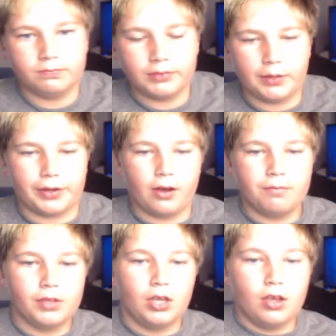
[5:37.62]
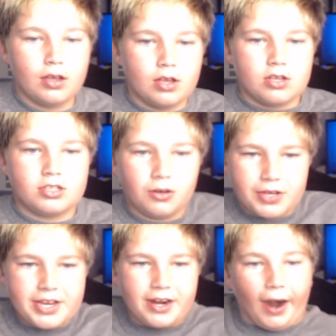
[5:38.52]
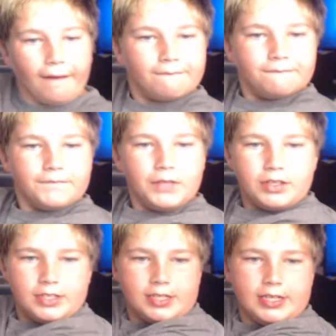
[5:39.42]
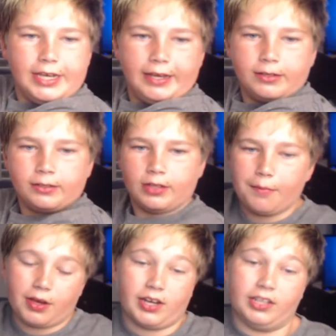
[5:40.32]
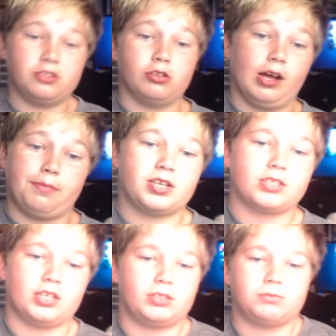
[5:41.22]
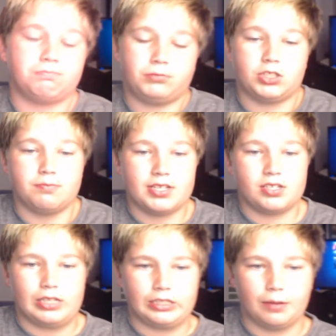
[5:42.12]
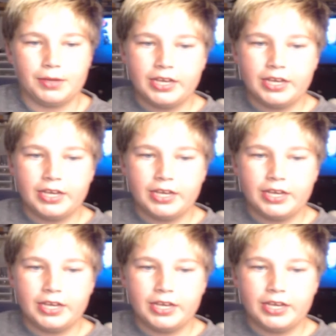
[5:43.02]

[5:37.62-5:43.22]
There we go. So here, you can see, I'm not gonna do that because it just messes things up.